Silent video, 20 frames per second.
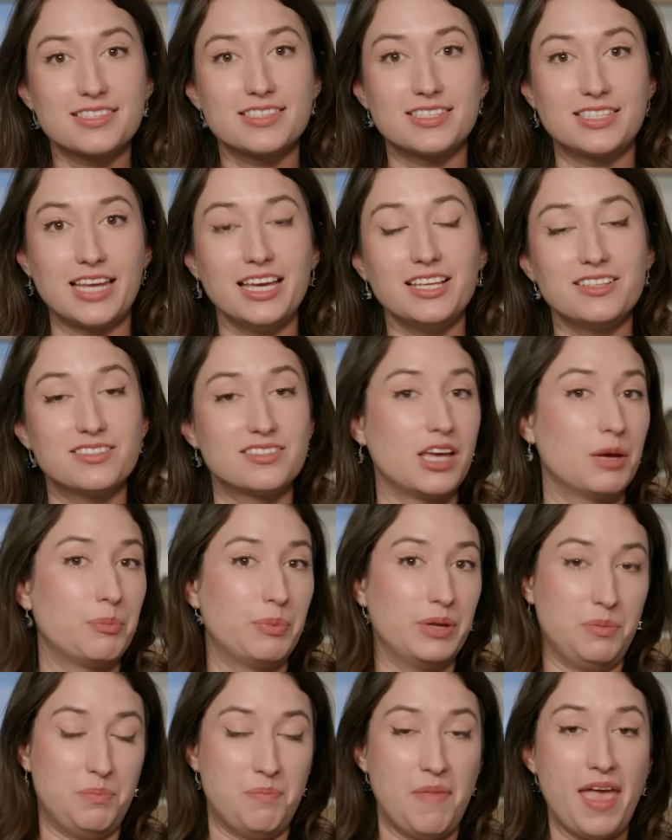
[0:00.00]
States, up
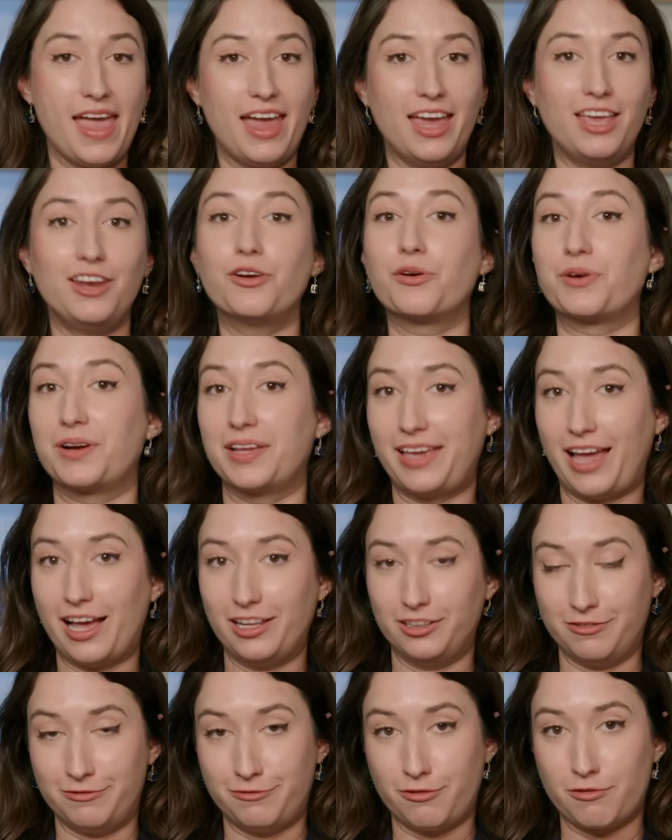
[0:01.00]
in Maine or in
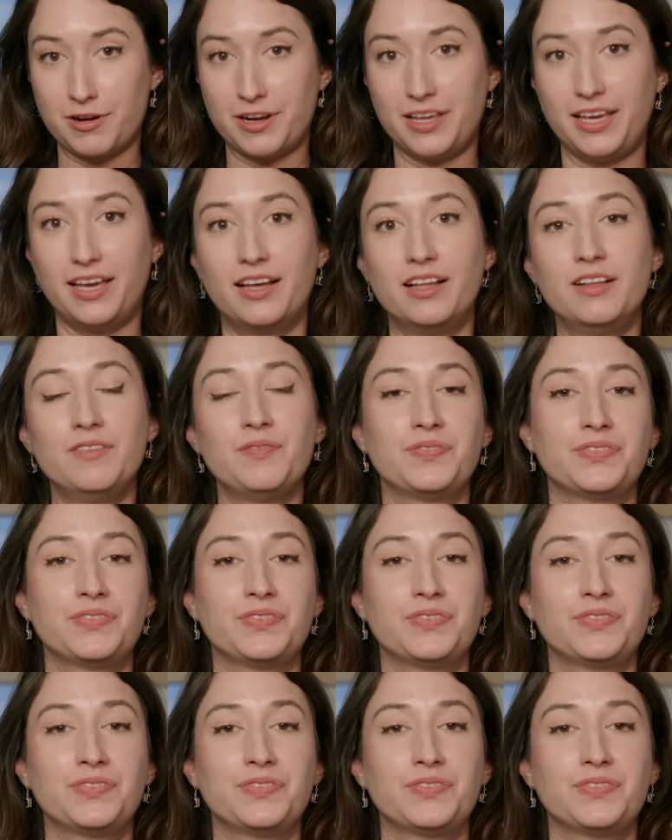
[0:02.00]
California.